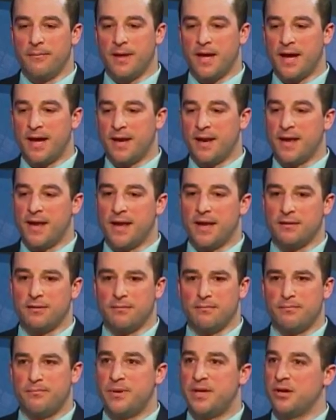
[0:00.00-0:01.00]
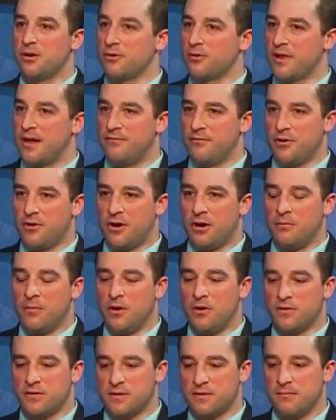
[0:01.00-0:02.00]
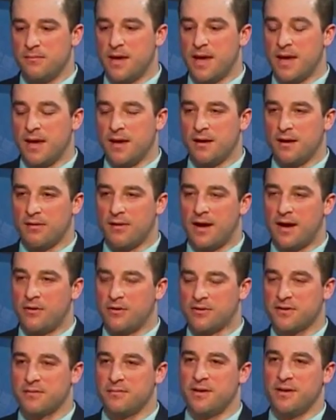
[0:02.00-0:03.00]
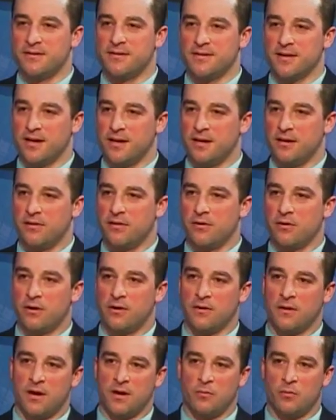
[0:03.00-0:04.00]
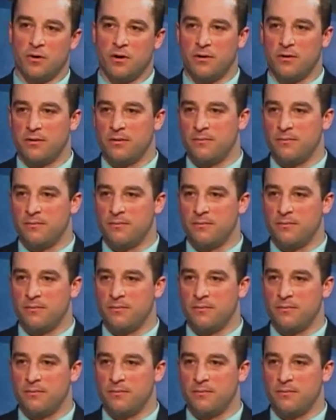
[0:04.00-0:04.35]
at a peer level almost may allow us some insight into their online world.